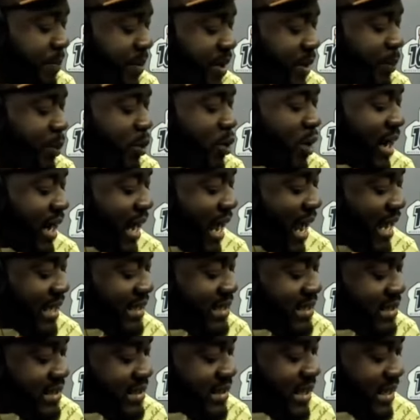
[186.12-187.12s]
people and
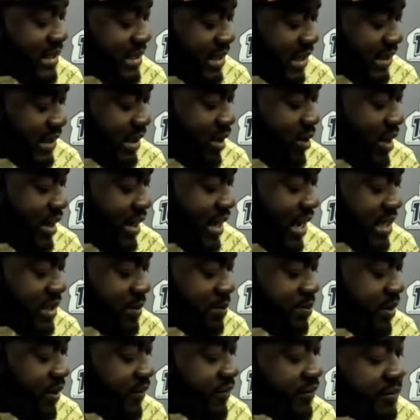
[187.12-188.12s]
artists that Shatta Wale has
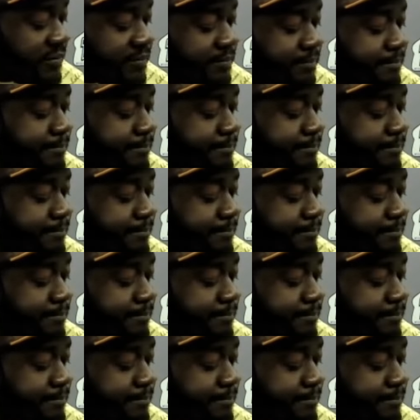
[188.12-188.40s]
beefed.